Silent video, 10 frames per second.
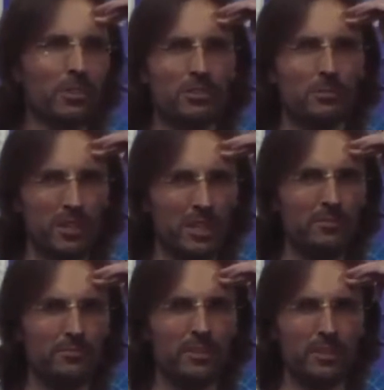Because the
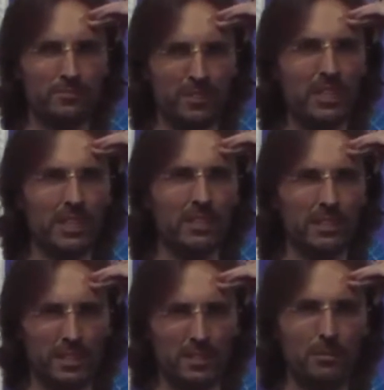belief, the
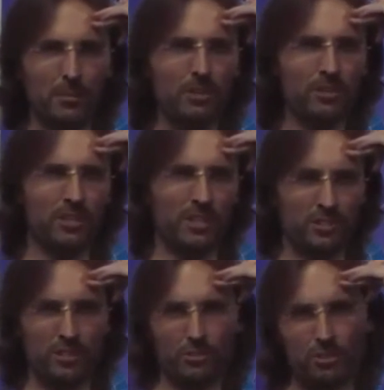feeling, the emotion
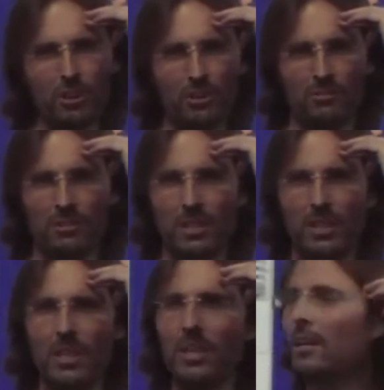is in your soul.
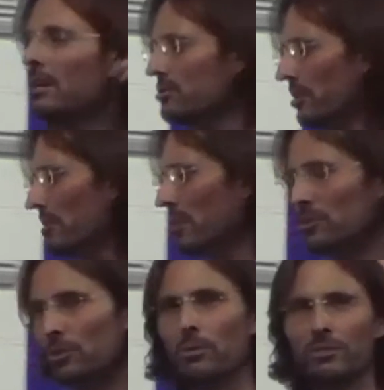Yeah. So
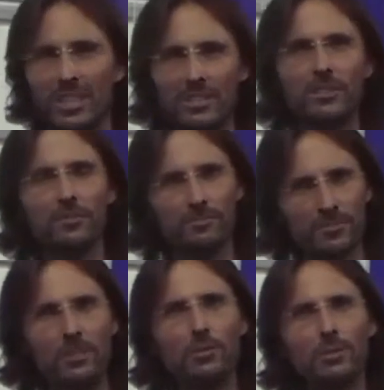you will need to
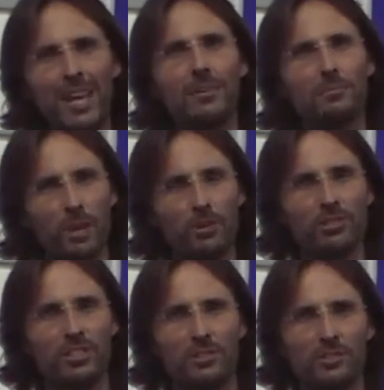feel that
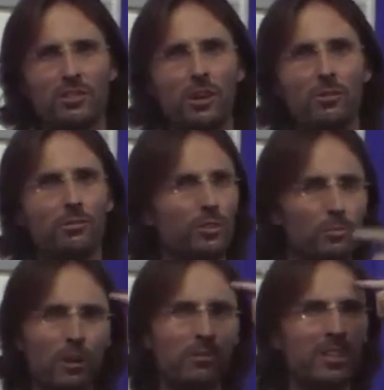emotion in the soul.
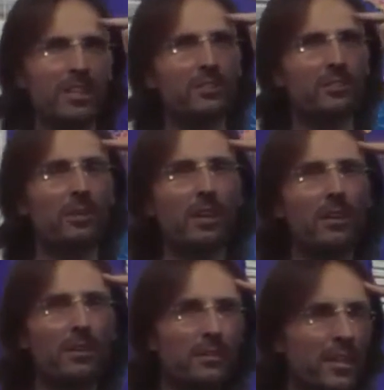You won't need to
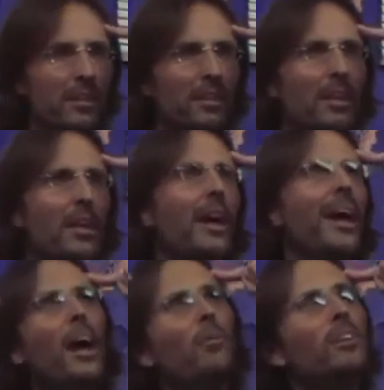think
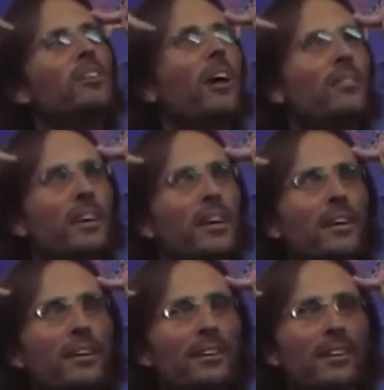how it got
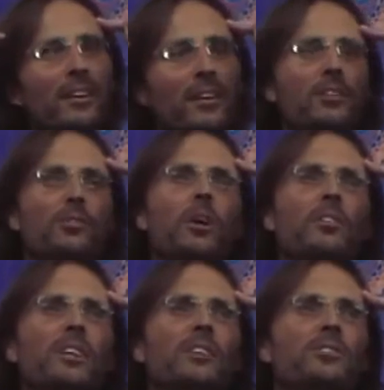there. You
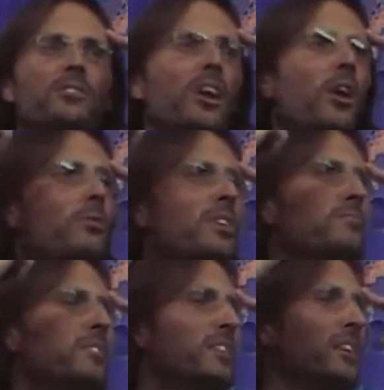won't need to know
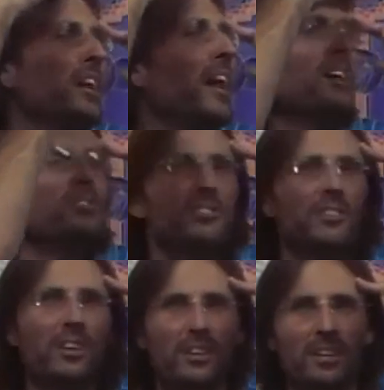even the occasion
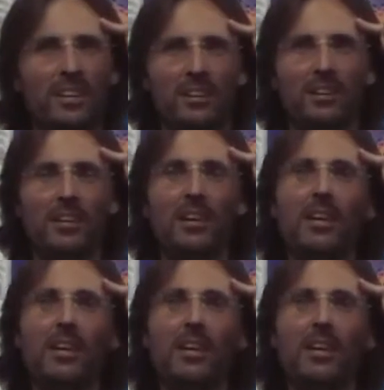it got there.